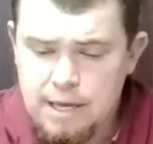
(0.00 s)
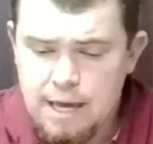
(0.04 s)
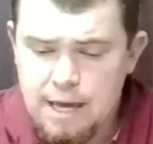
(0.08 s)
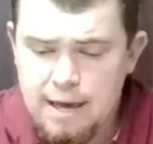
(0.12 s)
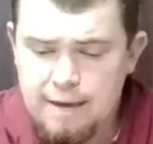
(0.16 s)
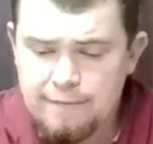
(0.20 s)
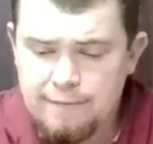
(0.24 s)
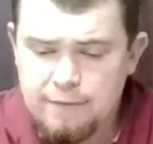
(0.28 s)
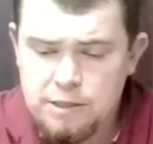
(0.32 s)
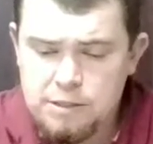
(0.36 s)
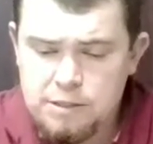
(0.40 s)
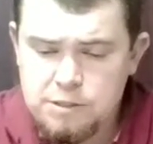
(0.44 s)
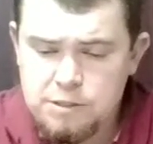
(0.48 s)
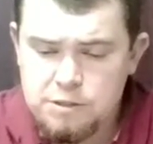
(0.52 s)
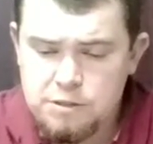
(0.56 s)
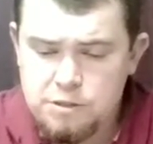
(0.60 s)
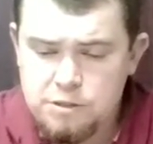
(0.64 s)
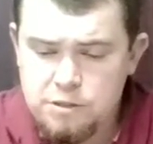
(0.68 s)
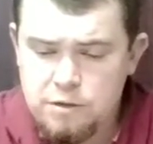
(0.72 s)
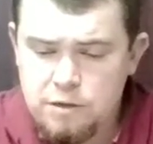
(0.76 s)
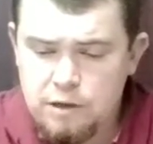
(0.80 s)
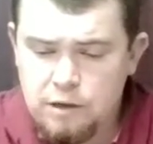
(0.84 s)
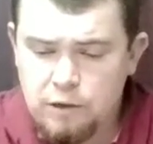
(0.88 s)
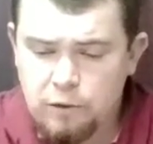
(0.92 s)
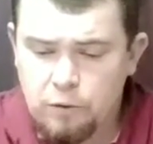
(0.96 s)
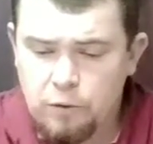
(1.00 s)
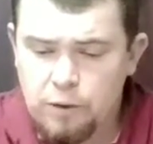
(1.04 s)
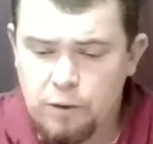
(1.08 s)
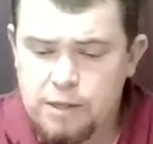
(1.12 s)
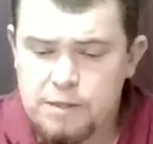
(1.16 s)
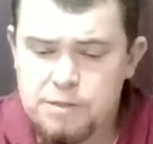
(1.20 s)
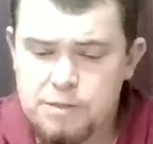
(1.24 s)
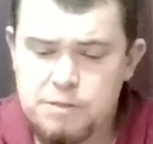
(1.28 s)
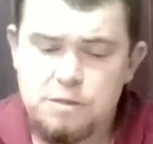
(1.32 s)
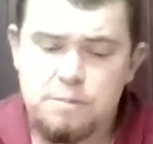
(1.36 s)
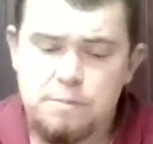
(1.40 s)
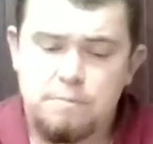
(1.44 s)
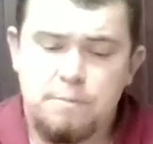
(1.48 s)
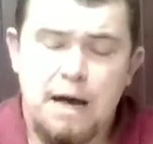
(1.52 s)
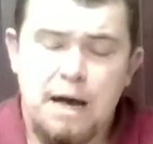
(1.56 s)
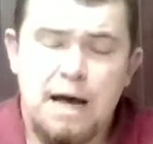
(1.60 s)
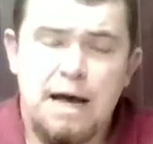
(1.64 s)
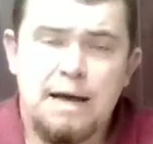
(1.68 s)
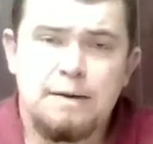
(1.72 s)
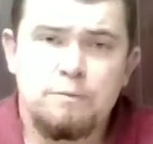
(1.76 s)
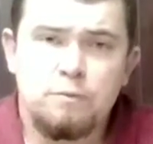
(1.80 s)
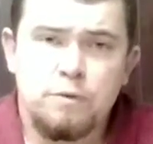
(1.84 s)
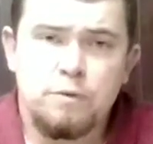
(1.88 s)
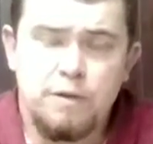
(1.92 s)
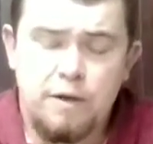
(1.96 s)
Evidence of student learning is
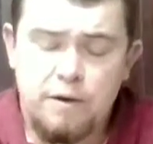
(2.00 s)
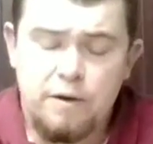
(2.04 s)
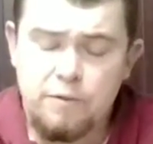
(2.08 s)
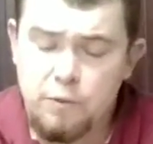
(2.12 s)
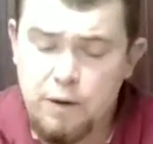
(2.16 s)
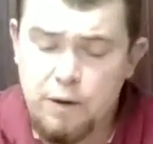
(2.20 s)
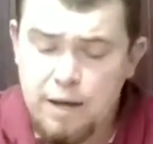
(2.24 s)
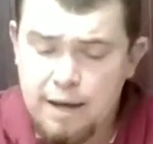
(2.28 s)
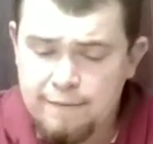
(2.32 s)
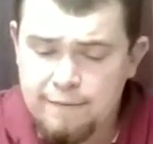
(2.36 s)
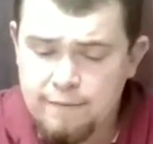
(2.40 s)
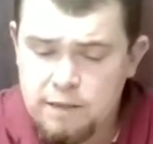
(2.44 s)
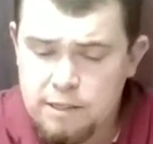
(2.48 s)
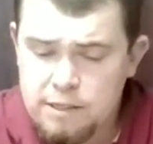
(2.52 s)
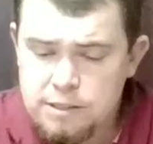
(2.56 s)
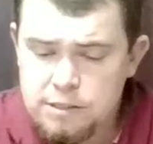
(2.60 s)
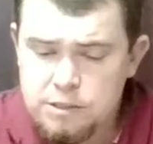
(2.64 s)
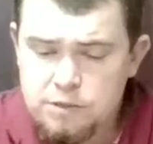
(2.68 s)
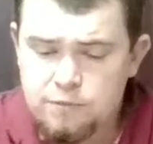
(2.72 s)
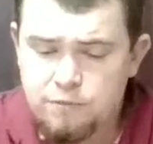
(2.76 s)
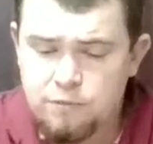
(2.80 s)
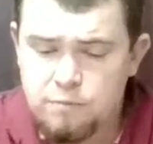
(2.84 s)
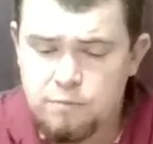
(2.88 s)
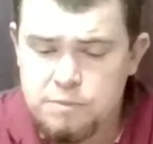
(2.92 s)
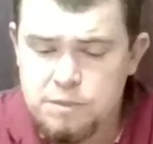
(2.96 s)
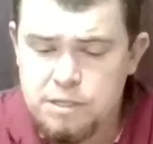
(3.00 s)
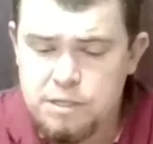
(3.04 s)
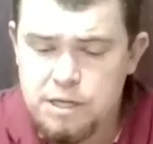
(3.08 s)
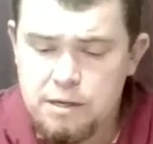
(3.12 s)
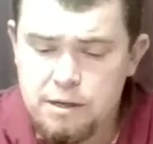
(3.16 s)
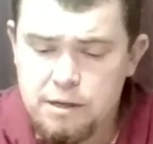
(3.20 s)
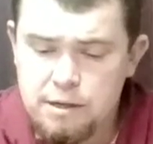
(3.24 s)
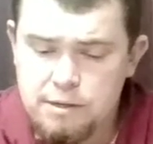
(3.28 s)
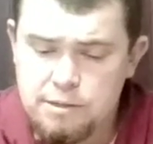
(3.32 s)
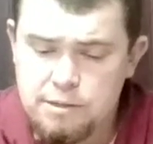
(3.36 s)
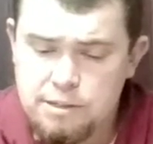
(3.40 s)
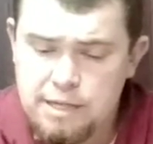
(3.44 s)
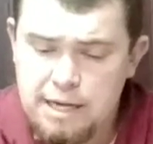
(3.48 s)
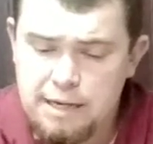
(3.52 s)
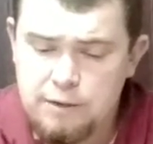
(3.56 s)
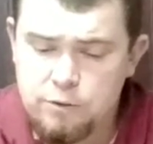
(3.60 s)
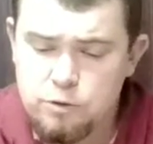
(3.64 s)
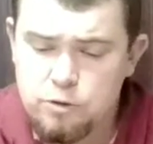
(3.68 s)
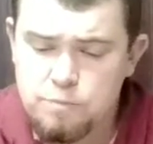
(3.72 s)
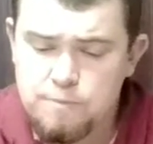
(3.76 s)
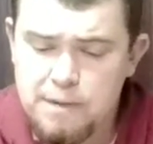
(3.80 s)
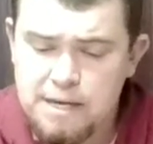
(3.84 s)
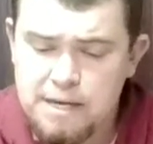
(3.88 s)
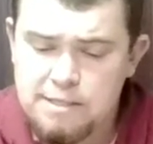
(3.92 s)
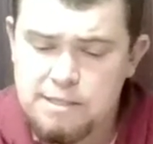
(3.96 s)
combined with other evidence from
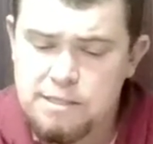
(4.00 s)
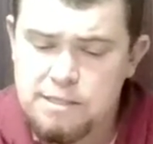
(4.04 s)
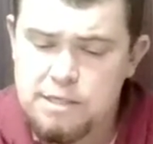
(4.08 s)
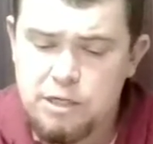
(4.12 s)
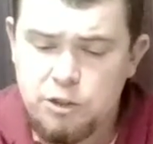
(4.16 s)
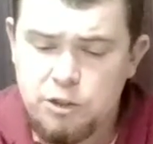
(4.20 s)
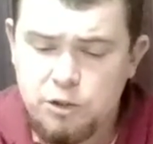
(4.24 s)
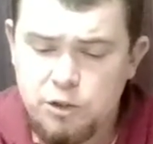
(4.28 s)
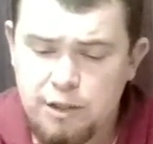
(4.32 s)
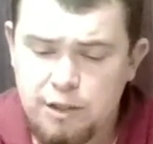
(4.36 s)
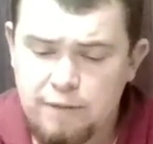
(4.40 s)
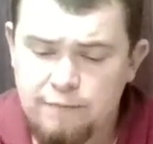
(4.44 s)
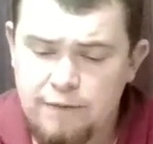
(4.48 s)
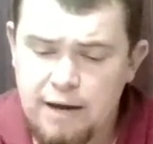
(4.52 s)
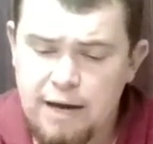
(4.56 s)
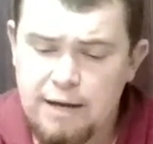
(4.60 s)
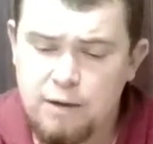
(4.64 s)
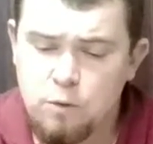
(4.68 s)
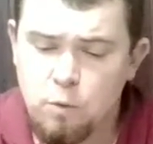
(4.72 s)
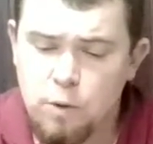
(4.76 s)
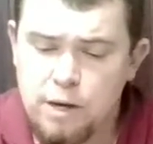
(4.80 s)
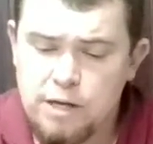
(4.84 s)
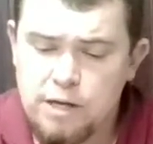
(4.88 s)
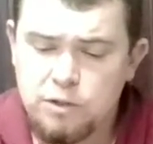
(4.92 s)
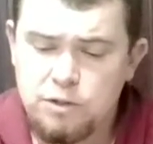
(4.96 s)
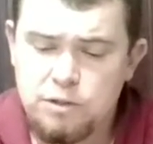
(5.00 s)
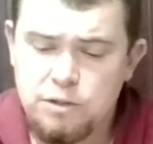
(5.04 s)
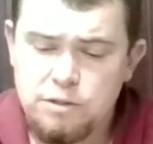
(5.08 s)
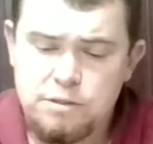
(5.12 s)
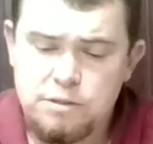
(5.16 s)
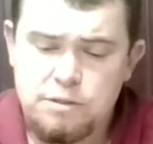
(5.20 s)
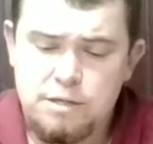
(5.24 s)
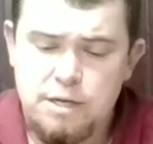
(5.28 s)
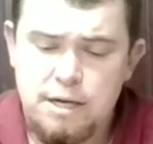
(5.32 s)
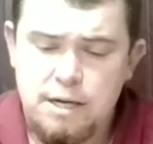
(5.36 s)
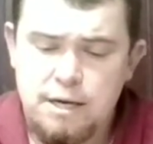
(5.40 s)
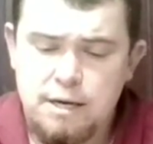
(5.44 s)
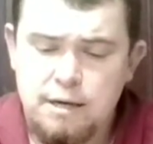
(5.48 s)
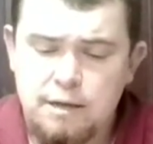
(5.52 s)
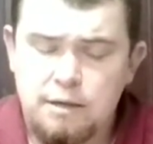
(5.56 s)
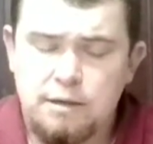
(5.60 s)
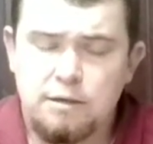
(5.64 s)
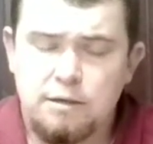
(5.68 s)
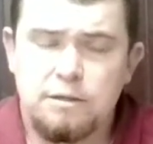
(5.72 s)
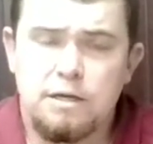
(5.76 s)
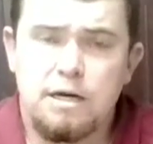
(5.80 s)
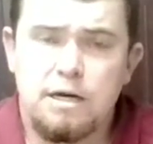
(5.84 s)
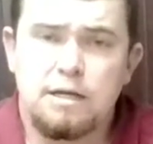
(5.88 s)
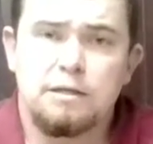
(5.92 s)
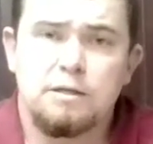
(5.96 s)
standards-based teaching evaluations
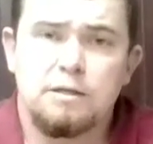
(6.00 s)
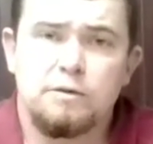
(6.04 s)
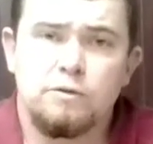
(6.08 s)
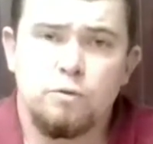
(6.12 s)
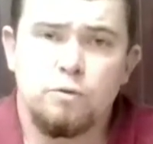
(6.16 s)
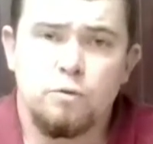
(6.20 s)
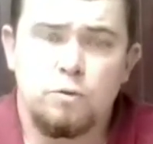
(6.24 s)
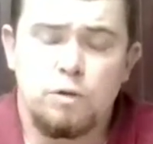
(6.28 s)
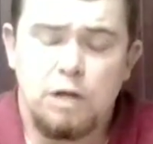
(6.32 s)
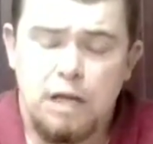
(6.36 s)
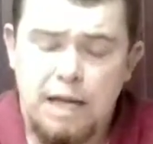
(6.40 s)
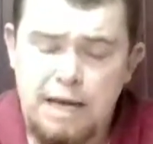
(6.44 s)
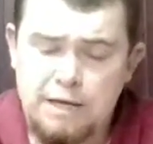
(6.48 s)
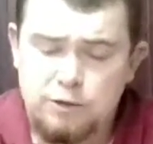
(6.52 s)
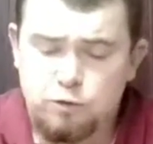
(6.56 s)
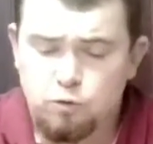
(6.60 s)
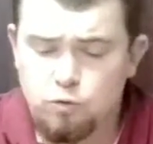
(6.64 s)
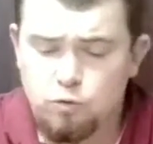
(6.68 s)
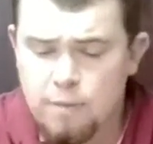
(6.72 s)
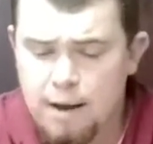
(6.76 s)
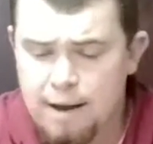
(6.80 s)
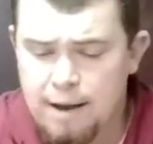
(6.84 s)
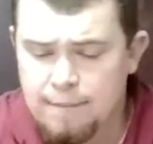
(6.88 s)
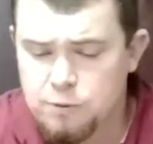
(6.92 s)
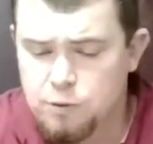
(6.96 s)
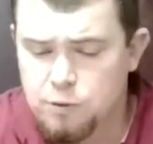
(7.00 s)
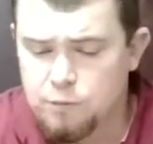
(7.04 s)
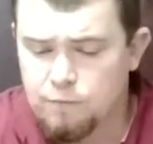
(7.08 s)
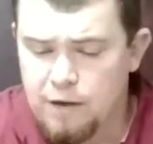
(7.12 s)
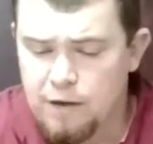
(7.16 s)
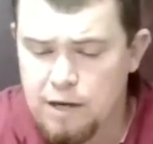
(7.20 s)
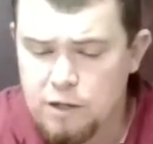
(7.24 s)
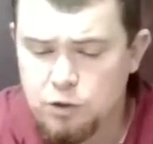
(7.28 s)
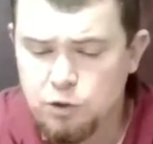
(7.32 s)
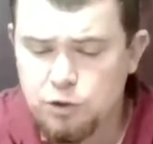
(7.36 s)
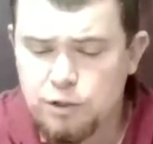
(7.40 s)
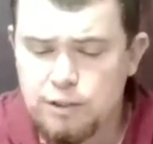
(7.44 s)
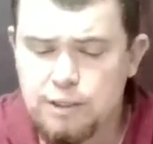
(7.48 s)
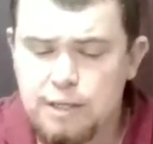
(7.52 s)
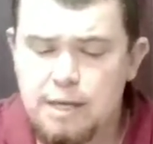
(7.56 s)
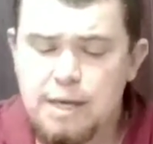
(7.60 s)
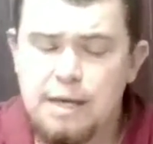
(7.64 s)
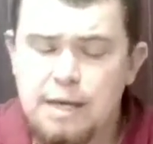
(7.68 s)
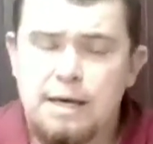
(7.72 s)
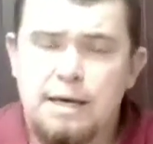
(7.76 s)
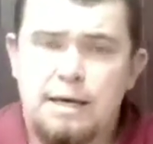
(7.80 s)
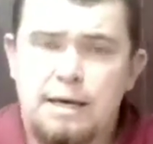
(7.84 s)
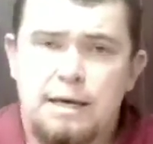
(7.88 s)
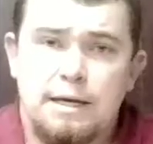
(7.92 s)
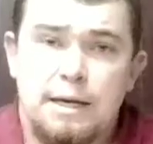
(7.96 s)
conducted through classroom observation
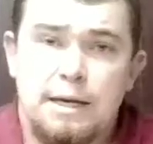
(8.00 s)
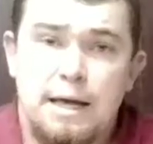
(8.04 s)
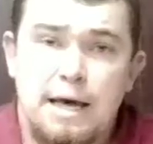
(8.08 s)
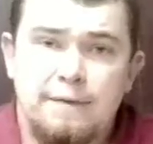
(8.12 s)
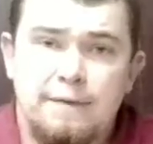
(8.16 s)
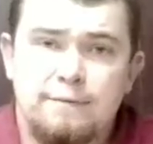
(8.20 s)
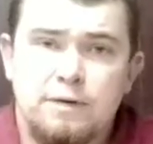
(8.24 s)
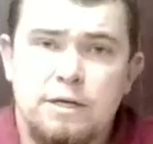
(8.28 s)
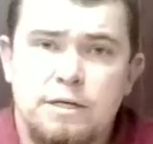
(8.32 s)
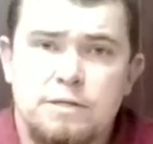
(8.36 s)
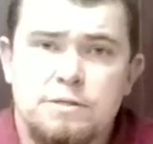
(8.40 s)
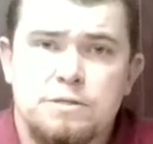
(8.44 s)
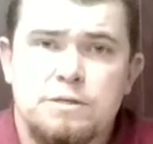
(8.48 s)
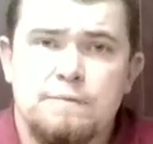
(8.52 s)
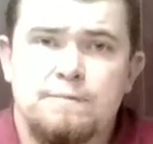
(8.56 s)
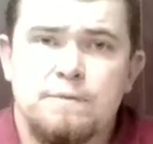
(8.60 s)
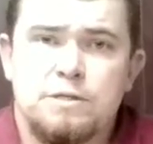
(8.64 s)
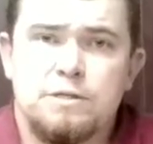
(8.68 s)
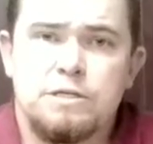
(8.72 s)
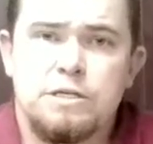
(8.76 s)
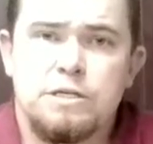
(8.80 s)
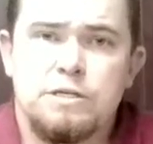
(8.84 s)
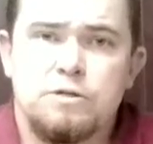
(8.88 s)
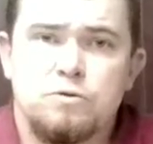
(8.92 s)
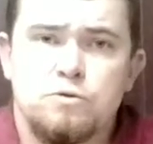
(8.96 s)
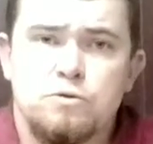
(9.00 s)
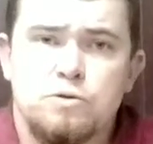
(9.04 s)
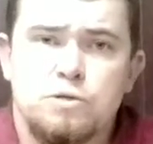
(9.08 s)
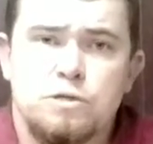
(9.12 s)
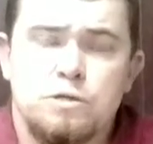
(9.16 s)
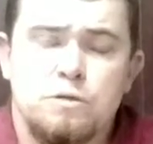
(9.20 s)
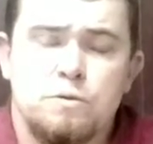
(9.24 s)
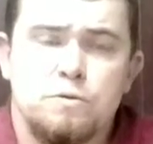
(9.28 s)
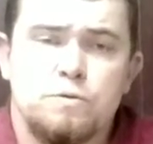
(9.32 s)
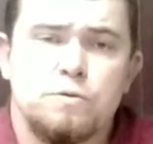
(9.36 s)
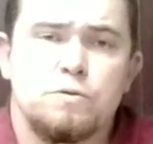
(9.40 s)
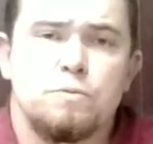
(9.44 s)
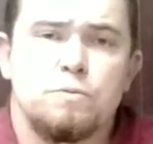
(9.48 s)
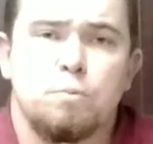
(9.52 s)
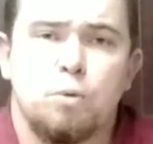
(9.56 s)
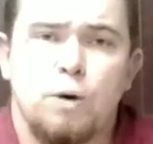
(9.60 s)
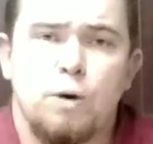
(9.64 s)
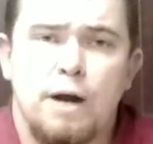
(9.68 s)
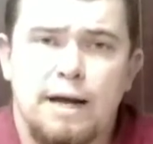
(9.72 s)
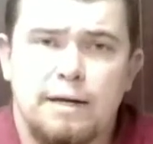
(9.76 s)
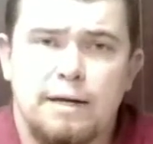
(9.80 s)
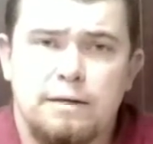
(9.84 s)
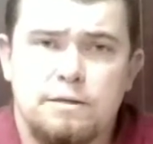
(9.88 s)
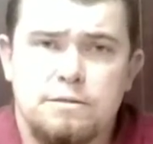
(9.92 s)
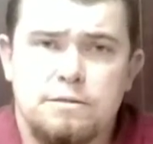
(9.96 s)
and evidence of the teacher's skills or
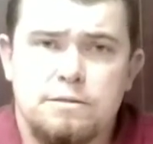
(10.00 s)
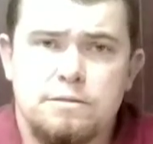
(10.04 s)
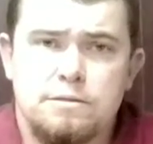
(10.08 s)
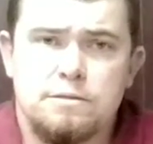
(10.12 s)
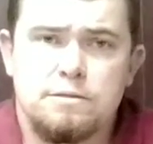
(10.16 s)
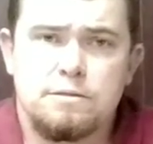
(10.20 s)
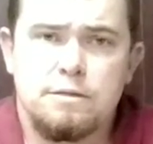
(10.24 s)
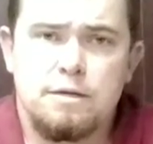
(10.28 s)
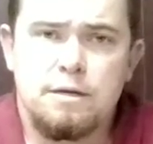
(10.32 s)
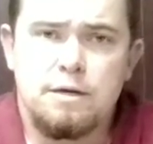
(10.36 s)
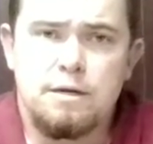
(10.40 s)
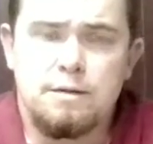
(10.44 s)
practices.